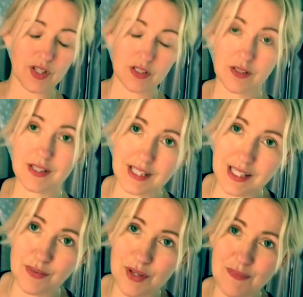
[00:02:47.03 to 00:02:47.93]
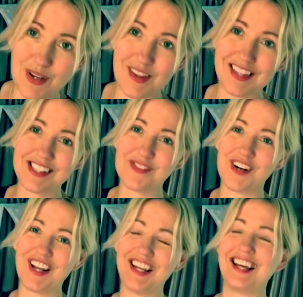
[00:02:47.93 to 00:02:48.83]
So stick with me on this
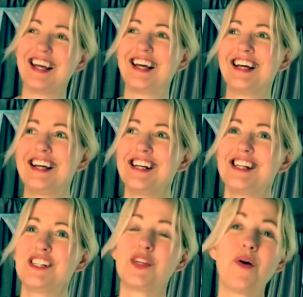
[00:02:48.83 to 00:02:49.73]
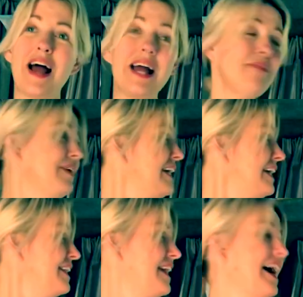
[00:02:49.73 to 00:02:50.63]
one. So I'm
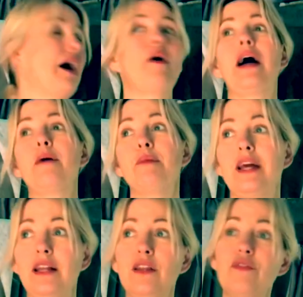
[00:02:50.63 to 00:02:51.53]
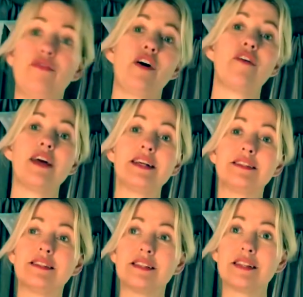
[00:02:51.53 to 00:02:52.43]
here now, I'm in the
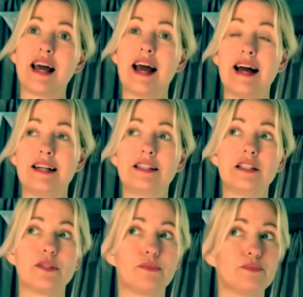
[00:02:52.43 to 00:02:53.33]
forest and